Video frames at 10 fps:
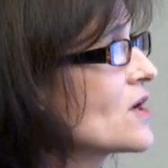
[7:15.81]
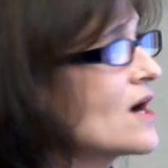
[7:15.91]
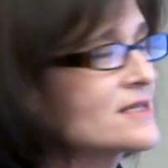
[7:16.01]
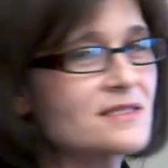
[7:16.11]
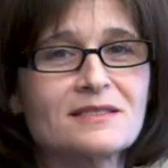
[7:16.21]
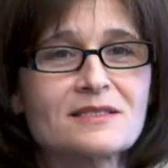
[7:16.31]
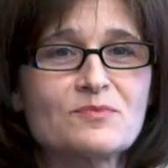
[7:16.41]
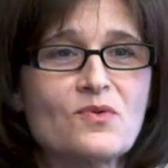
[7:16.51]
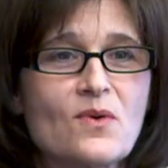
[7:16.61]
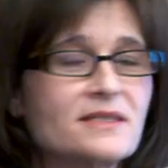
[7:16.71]
cost at this
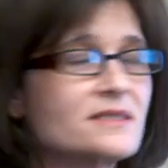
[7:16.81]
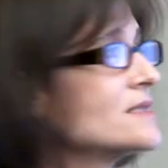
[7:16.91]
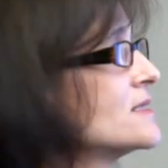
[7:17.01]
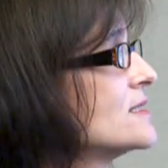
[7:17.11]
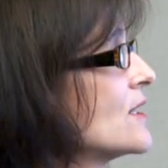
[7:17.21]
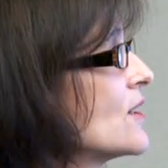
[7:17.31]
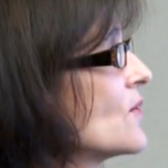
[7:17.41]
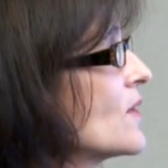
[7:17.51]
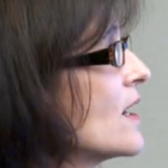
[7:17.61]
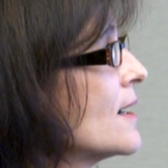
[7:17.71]
point.
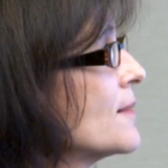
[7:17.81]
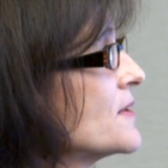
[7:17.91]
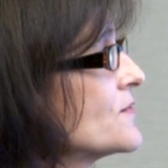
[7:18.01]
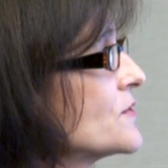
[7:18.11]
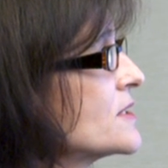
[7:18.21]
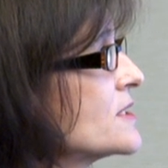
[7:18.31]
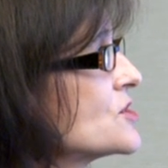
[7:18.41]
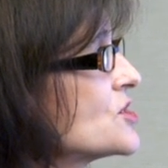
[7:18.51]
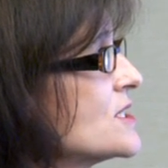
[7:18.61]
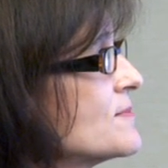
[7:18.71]
If you're in a
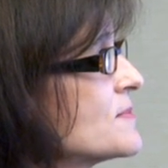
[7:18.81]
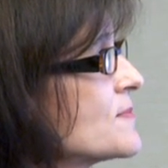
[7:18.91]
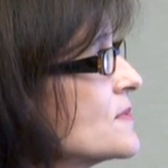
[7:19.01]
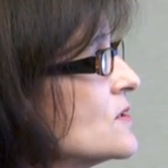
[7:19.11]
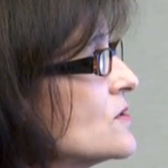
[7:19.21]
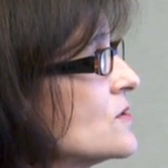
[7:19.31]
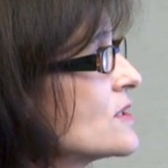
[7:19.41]
GM,